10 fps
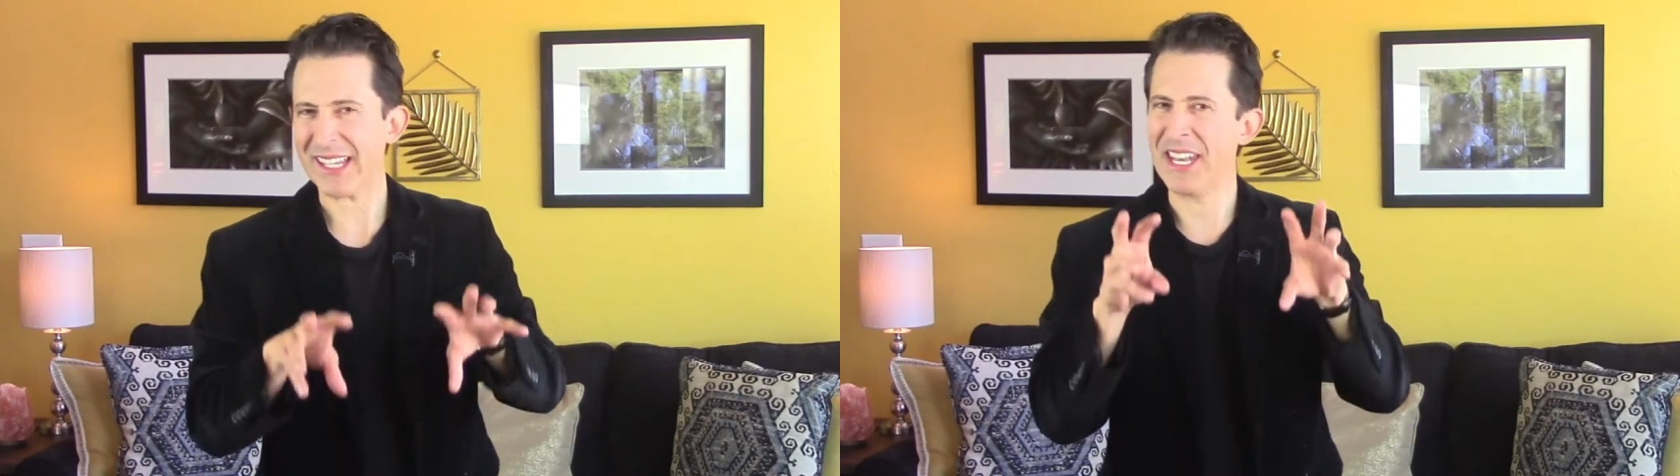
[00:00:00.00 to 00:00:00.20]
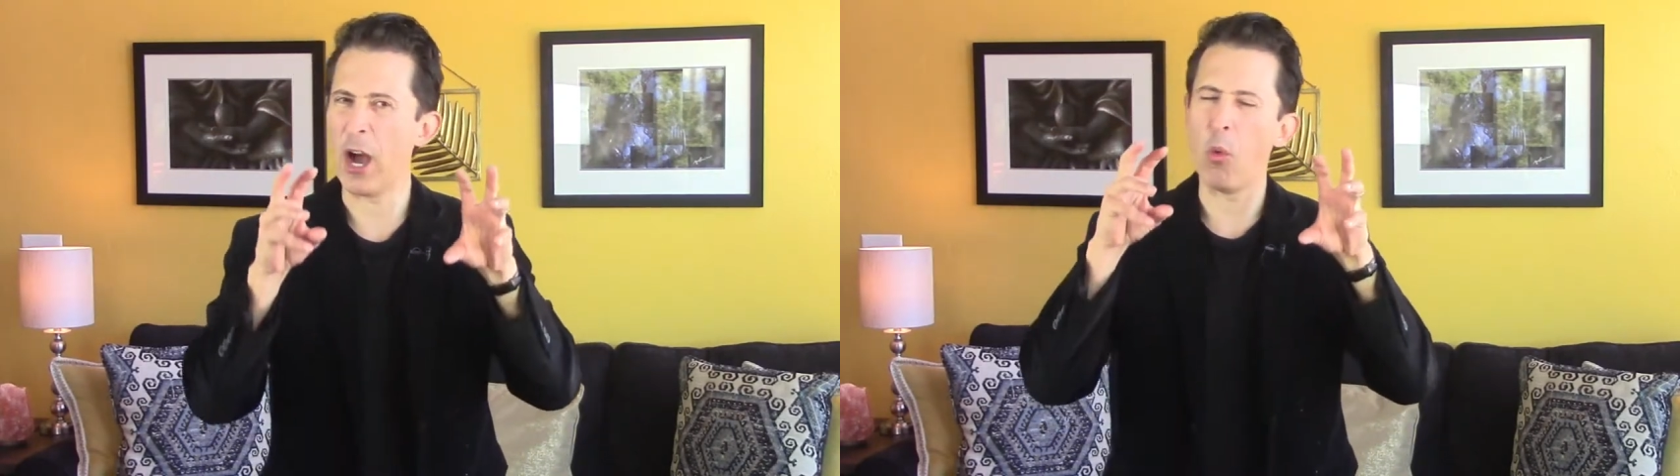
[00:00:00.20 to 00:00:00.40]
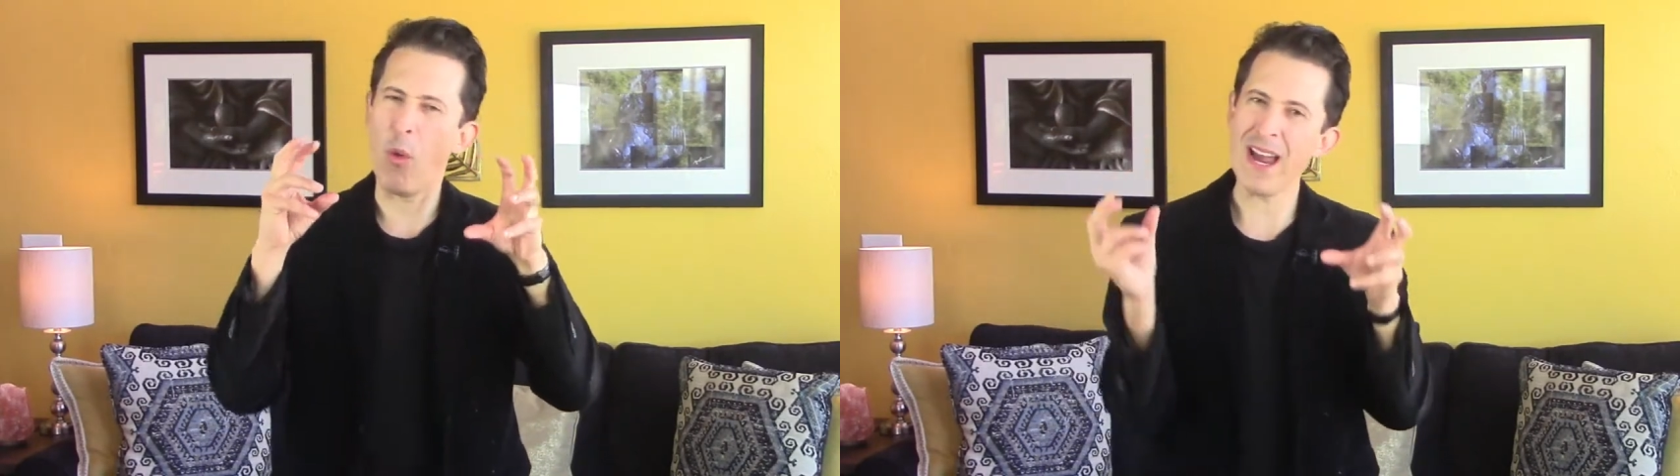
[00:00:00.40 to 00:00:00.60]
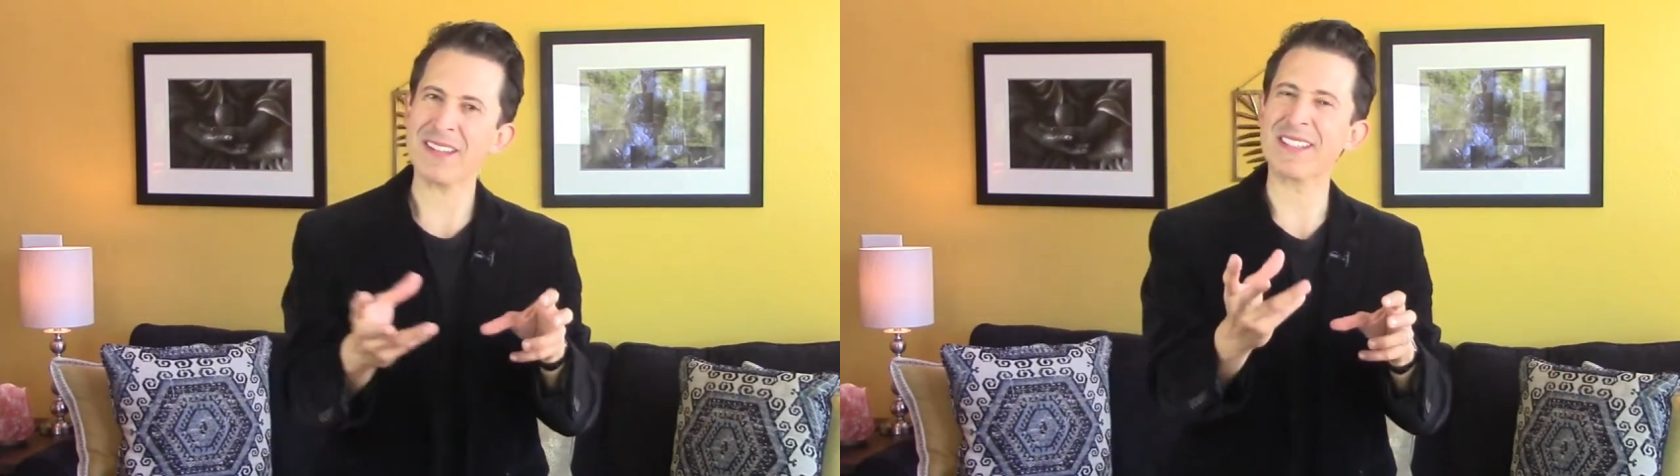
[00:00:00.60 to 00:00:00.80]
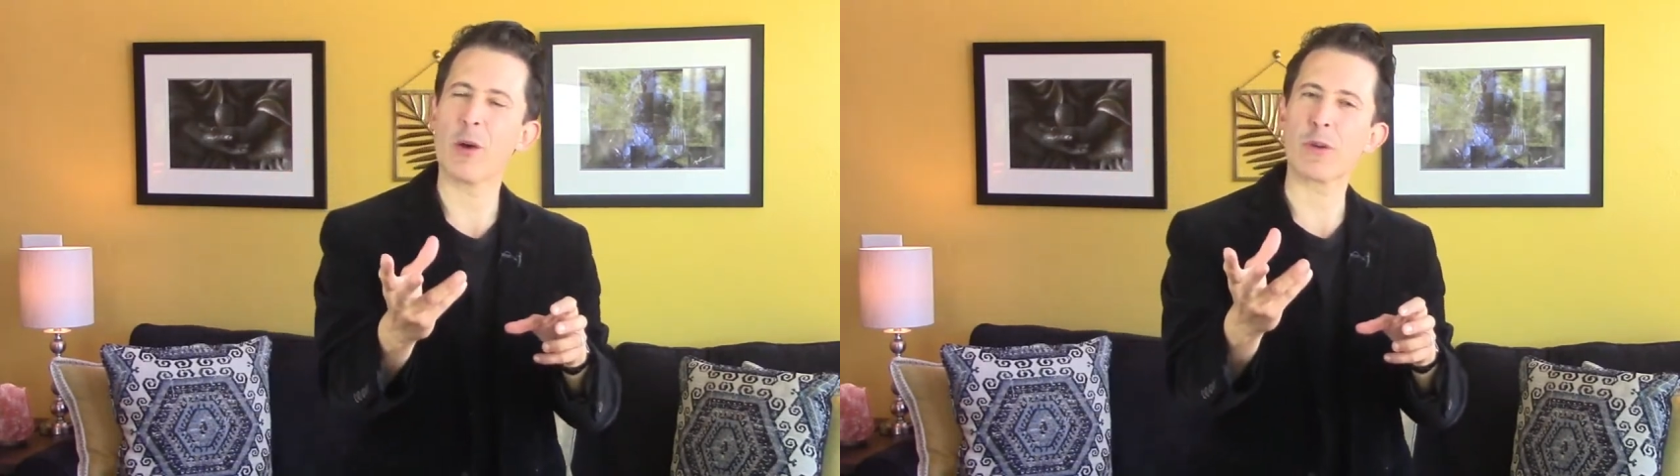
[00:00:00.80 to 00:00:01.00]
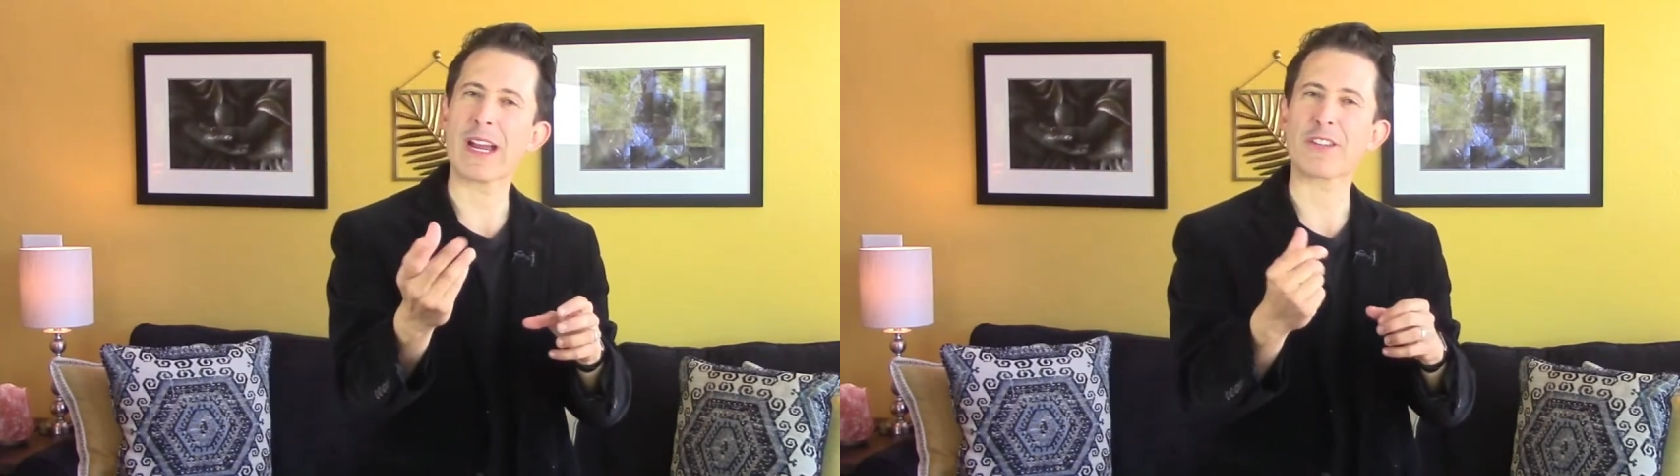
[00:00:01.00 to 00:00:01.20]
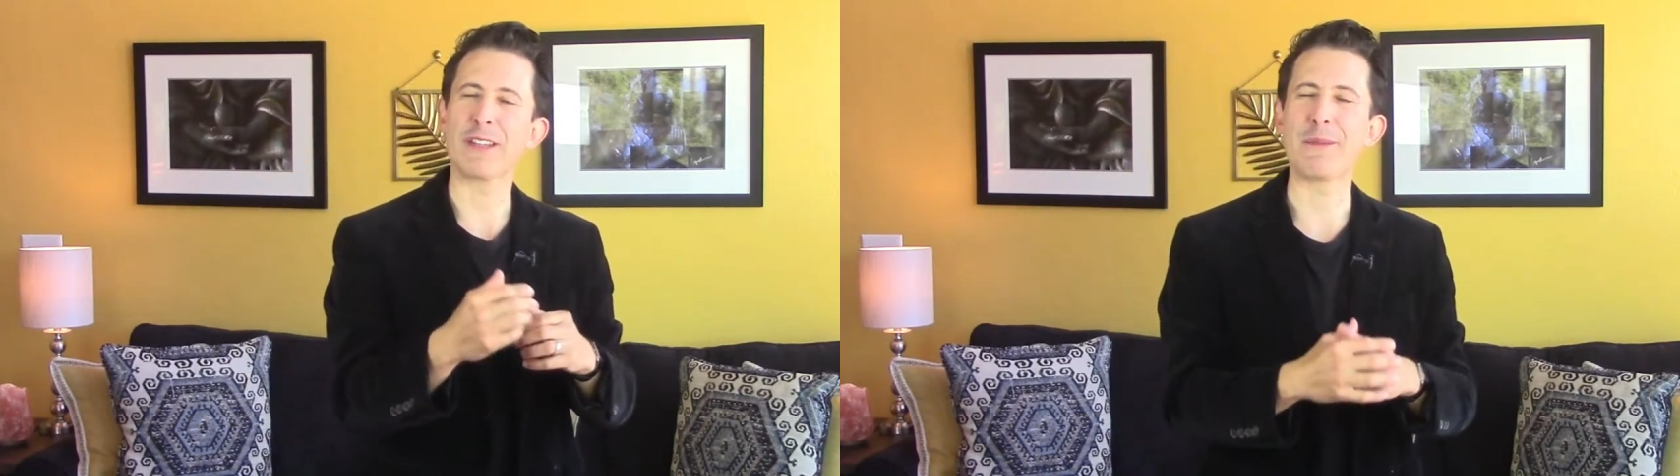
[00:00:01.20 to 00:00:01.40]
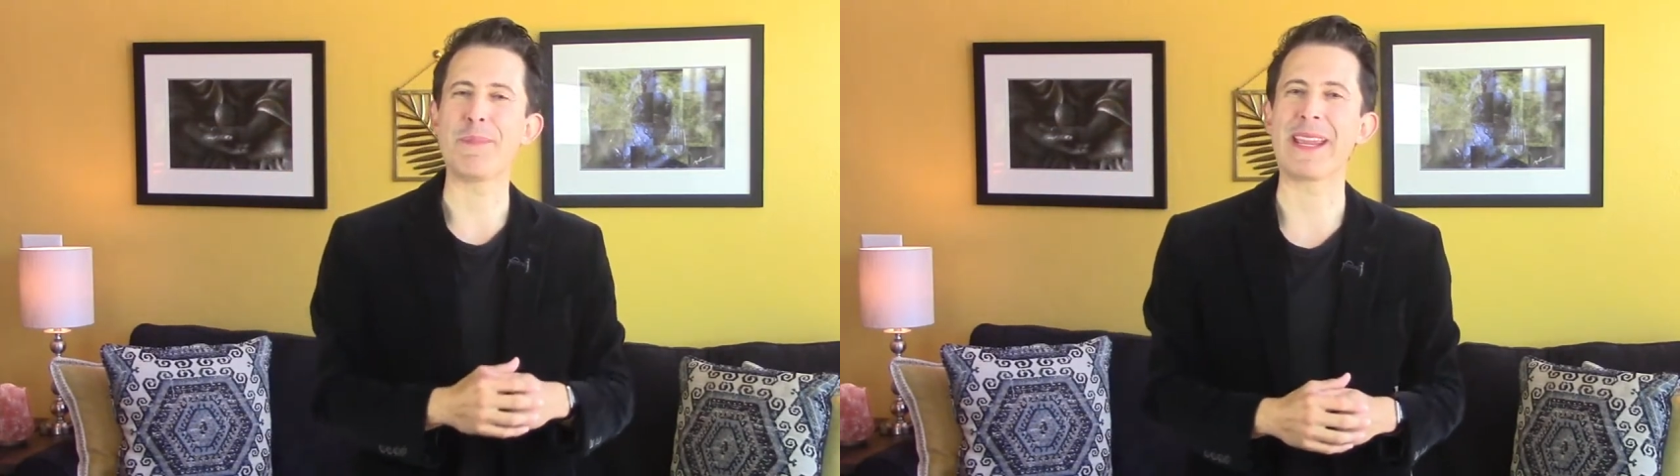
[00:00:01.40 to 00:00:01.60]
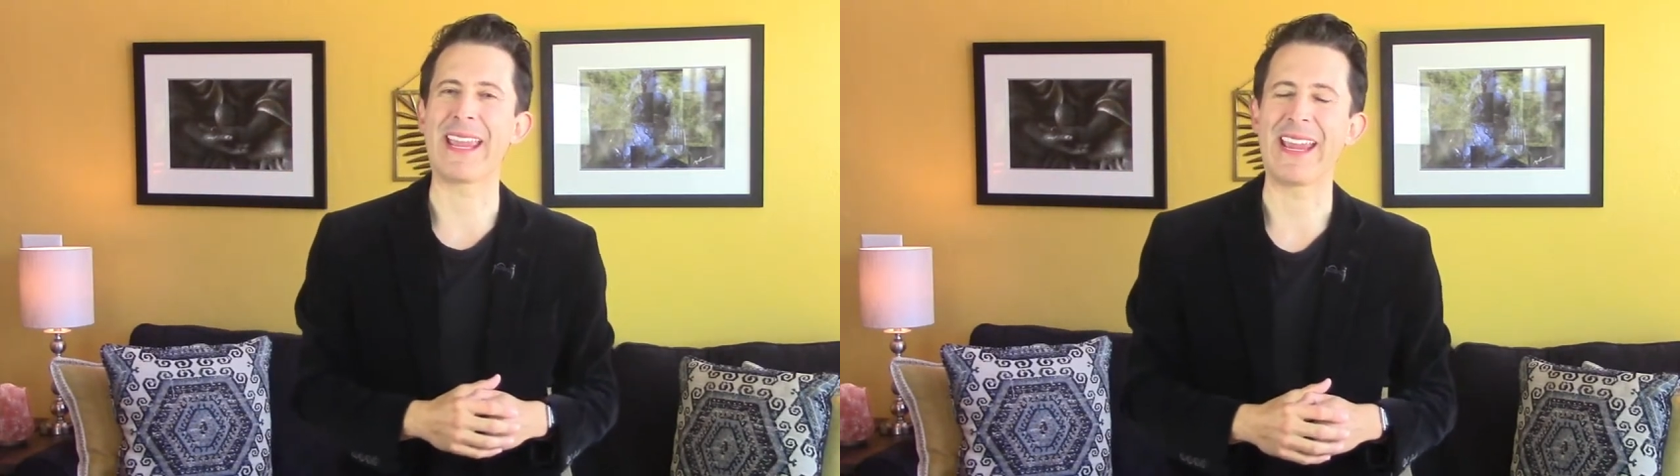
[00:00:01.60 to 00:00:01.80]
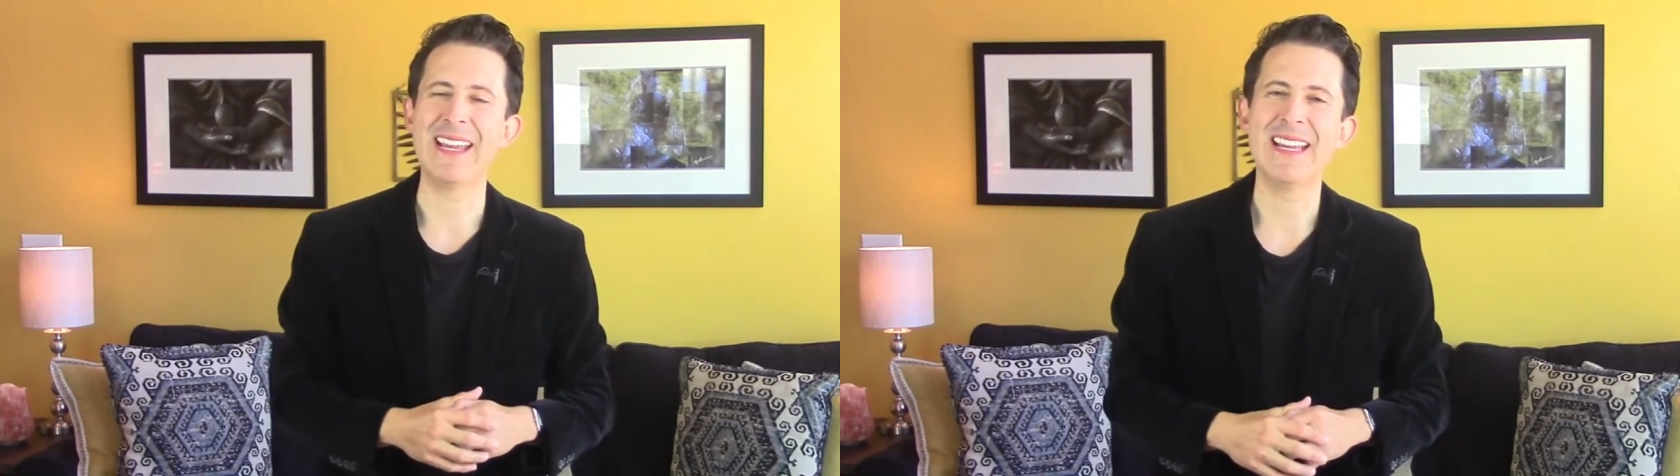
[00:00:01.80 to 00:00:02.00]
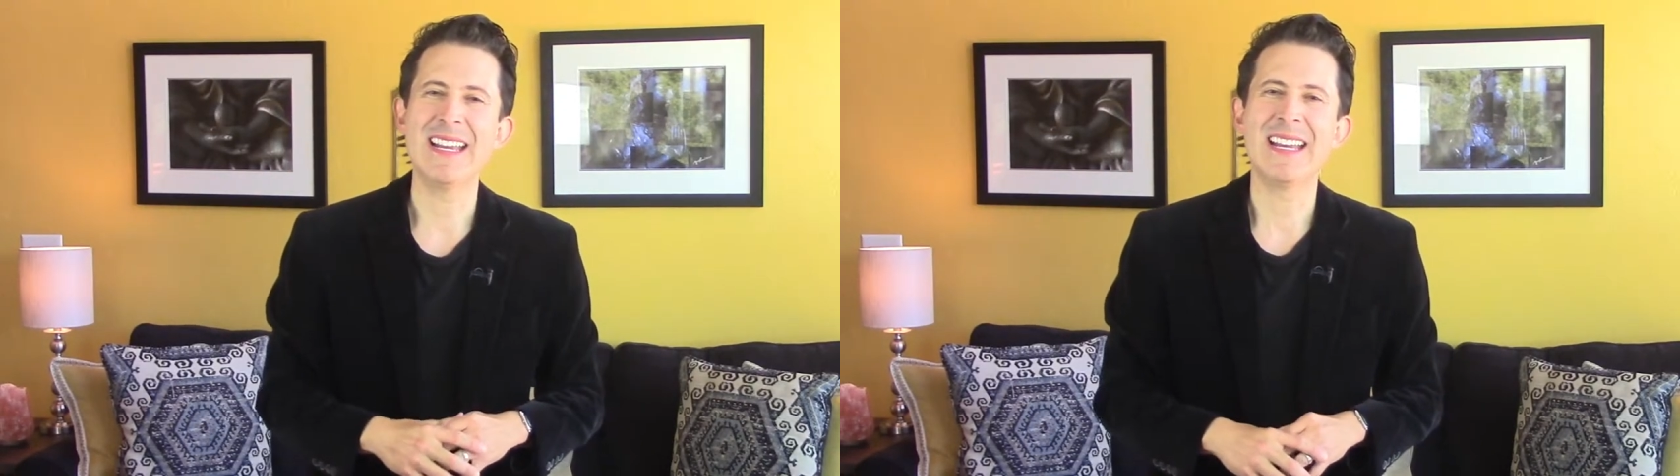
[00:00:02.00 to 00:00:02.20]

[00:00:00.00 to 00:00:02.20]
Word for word: Now, why is it that we're actually picking